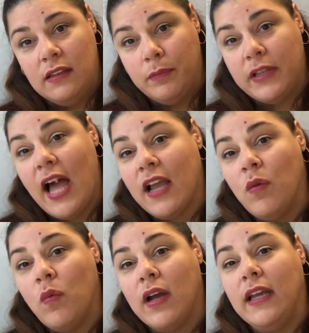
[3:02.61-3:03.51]
The black
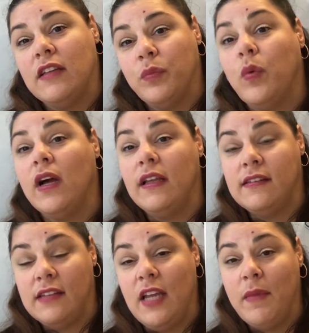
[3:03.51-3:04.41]
and white is
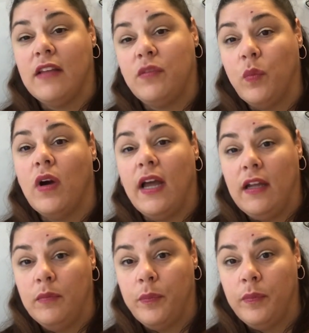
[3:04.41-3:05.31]
same as what
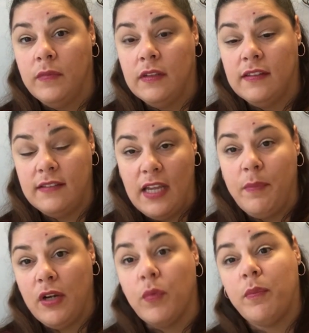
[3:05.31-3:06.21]

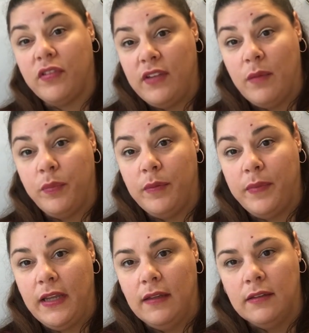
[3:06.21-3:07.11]
stamping a rubber stamp would be.